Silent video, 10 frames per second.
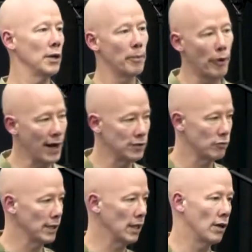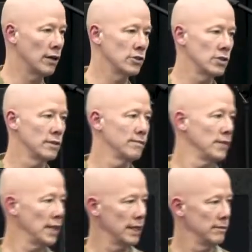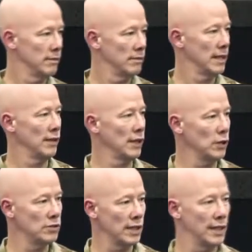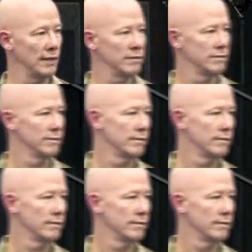enterprise writ large. Any, anything you'd say, Dave?